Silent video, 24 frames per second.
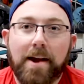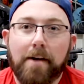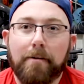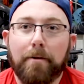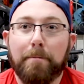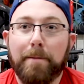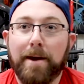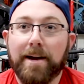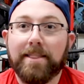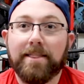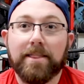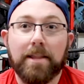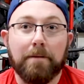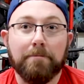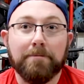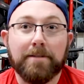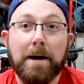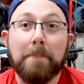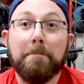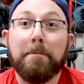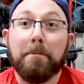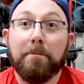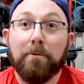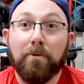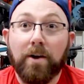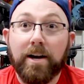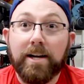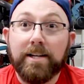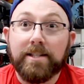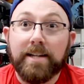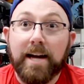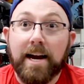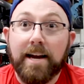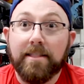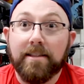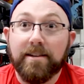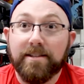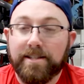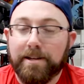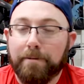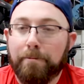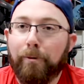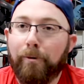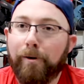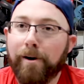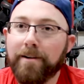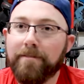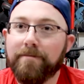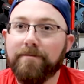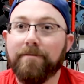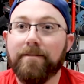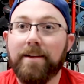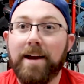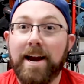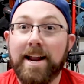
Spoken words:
give it a big thumbs up. Appreciate the support.